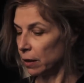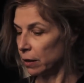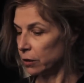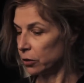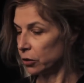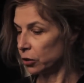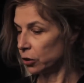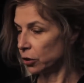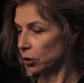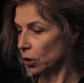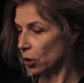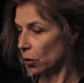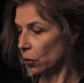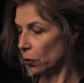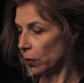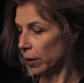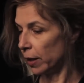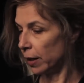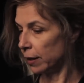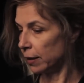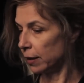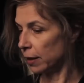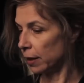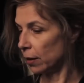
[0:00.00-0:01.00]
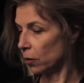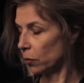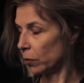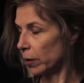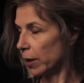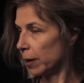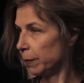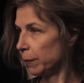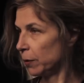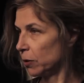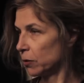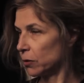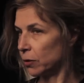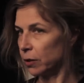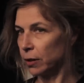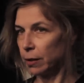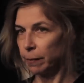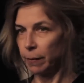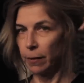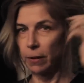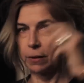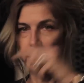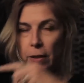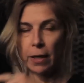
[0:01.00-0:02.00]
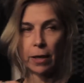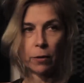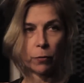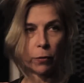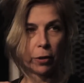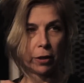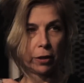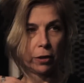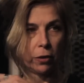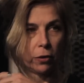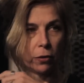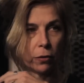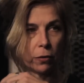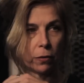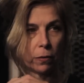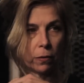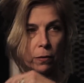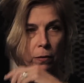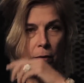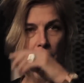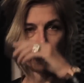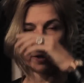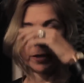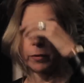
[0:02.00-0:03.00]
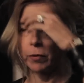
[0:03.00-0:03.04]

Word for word: a show at the Grey Museum at the NYU, right.